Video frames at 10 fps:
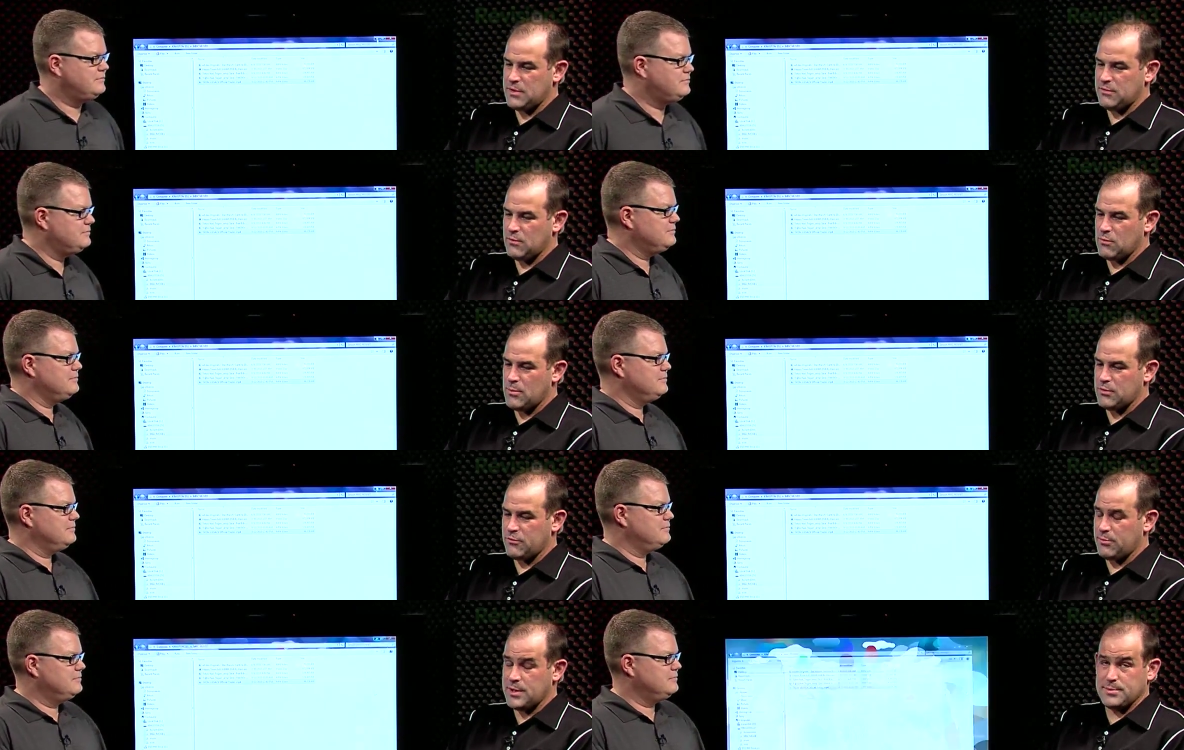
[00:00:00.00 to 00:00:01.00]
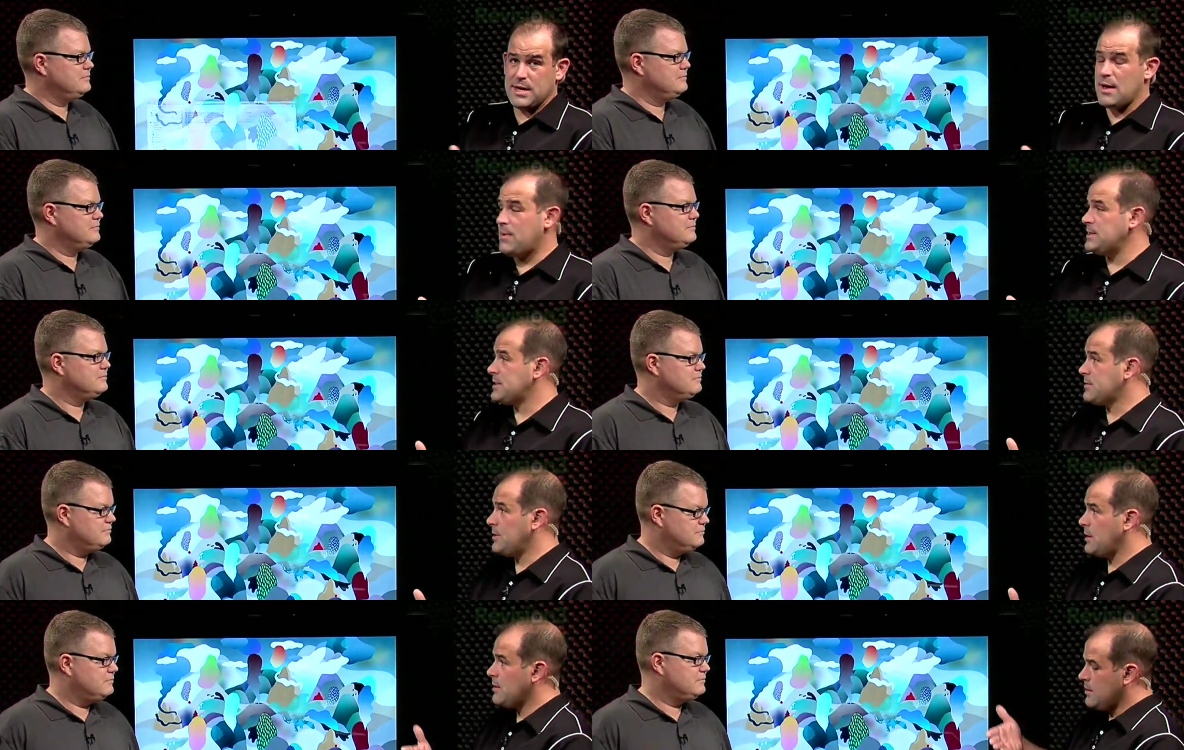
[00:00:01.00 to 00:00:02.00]
Speaker 1: way to do remote displays. But yeah,
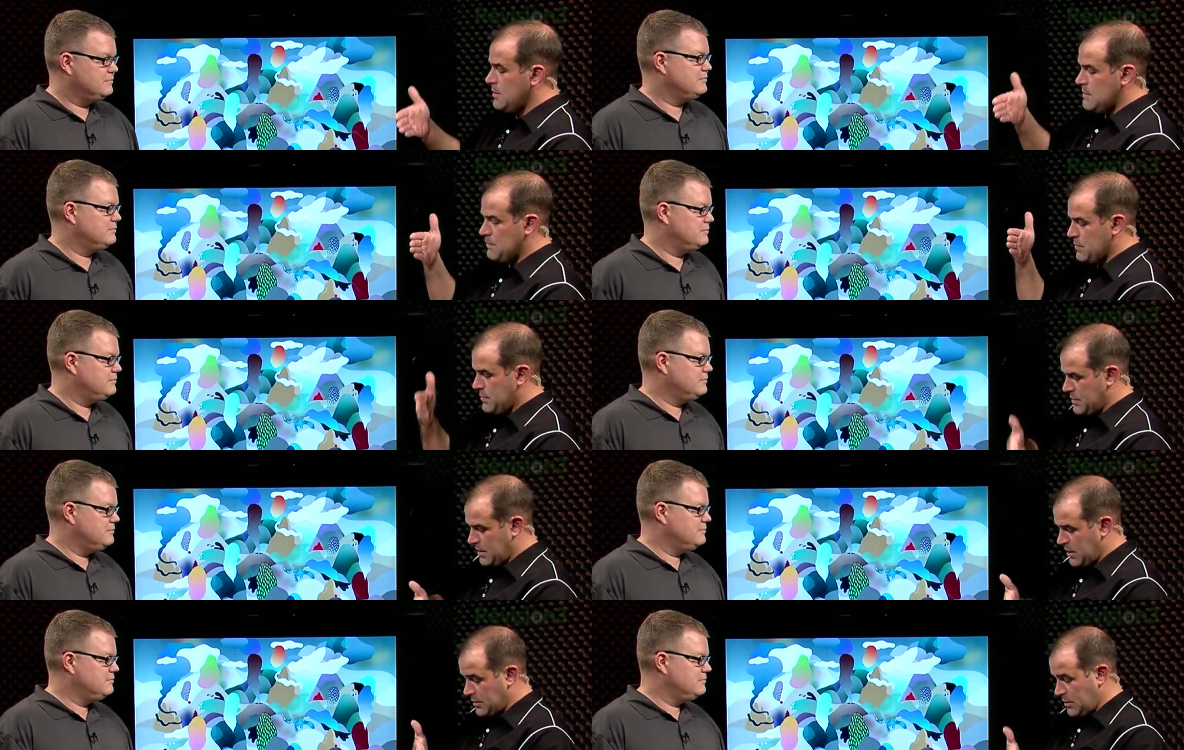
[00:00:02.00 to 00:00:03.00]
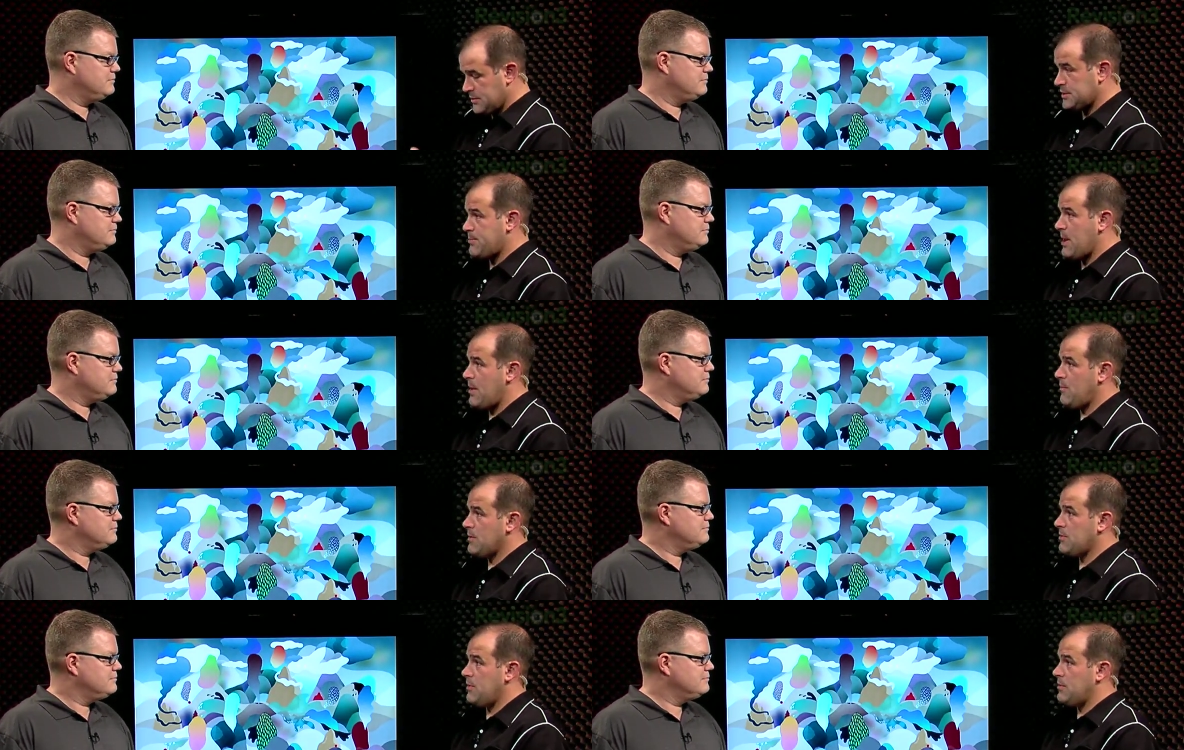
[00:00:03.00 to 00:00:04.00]
basically. The, it uses
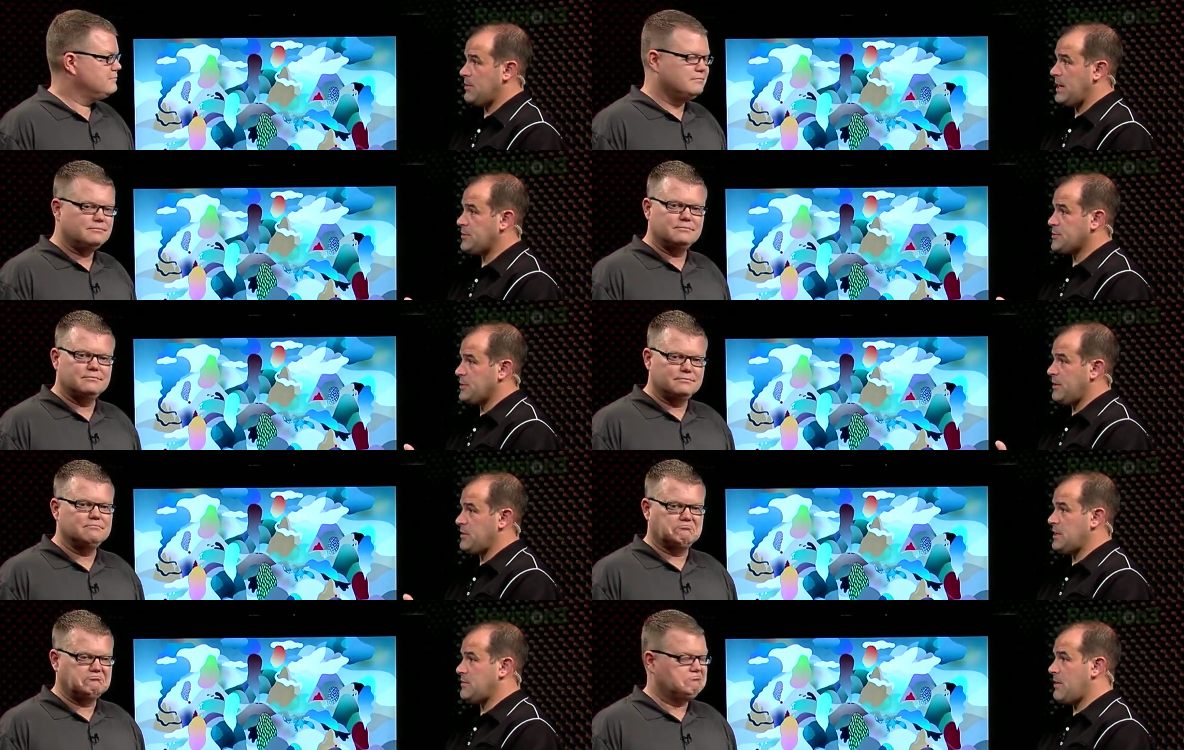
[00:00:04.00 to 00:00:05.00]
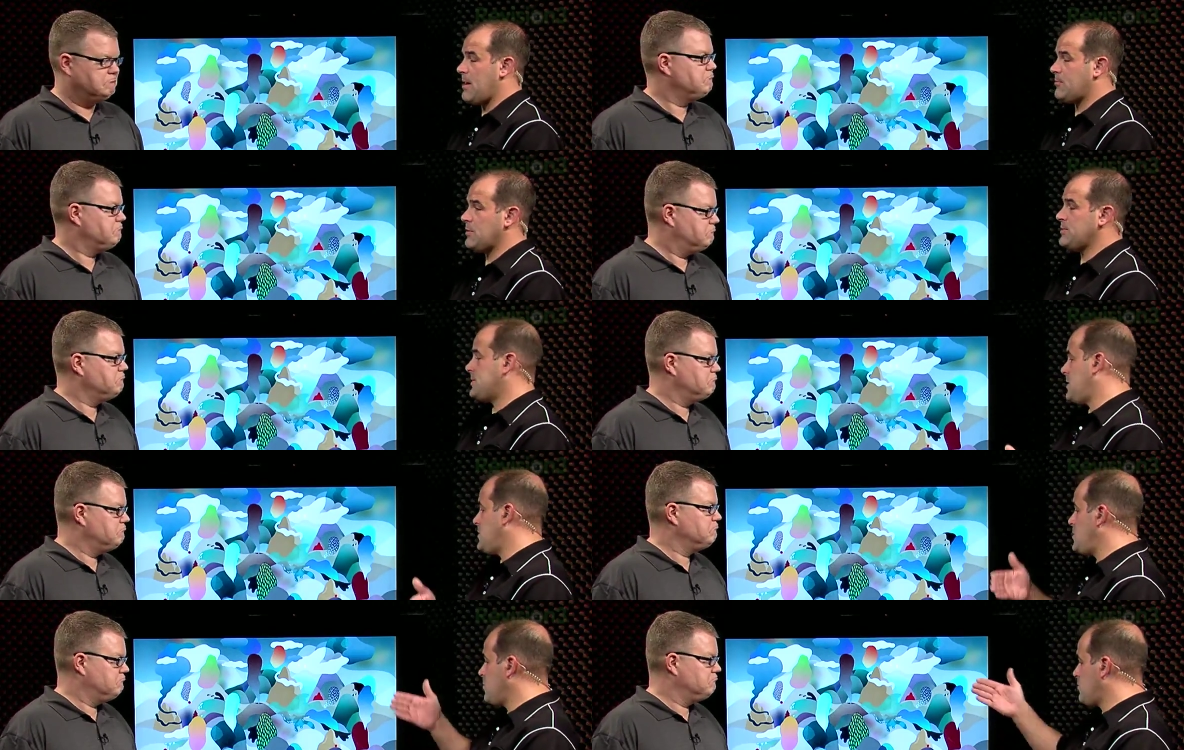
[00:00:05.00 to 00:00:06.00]
bandwidth on the 802.11n adapter inside
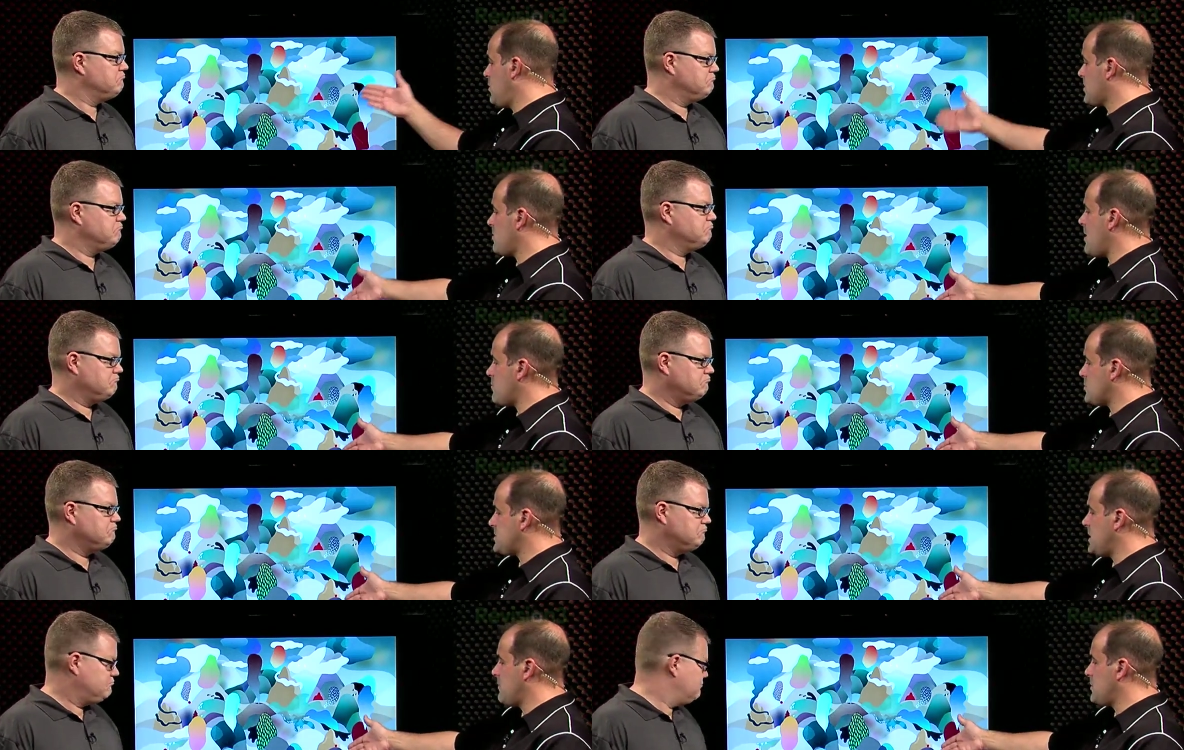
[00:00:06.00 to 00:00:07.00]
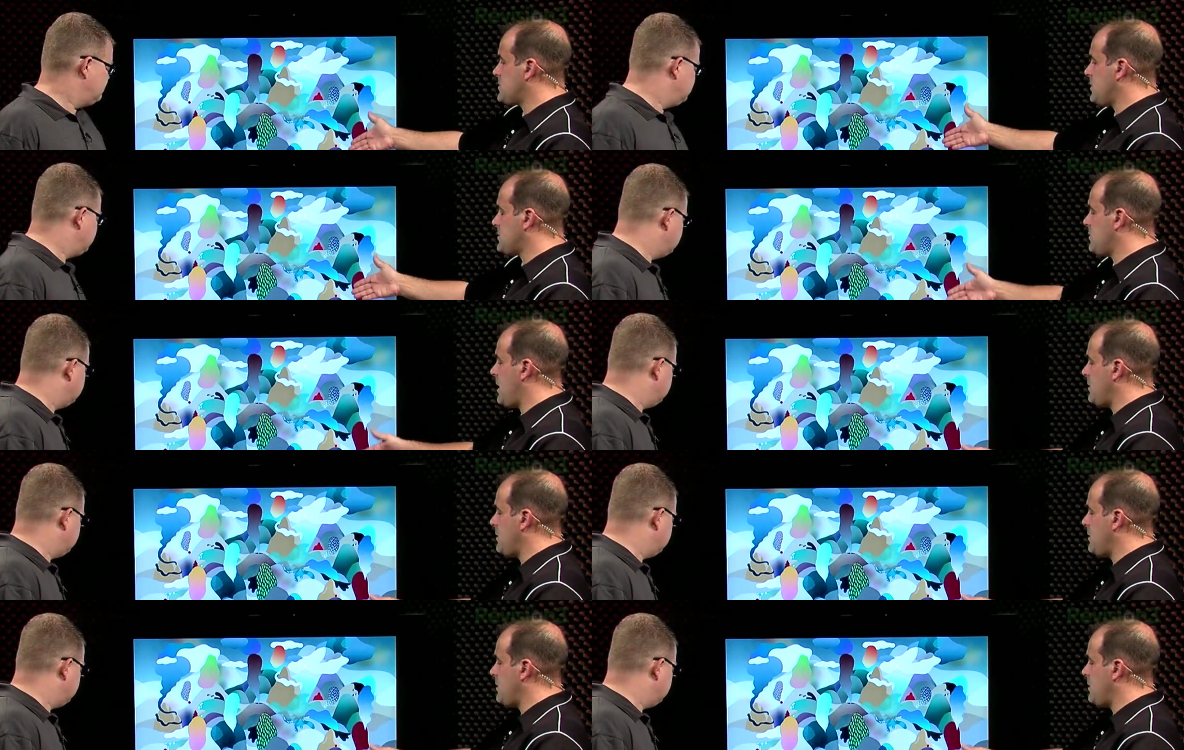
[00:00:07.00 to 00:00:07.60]
the notebook. You have a receiver that's also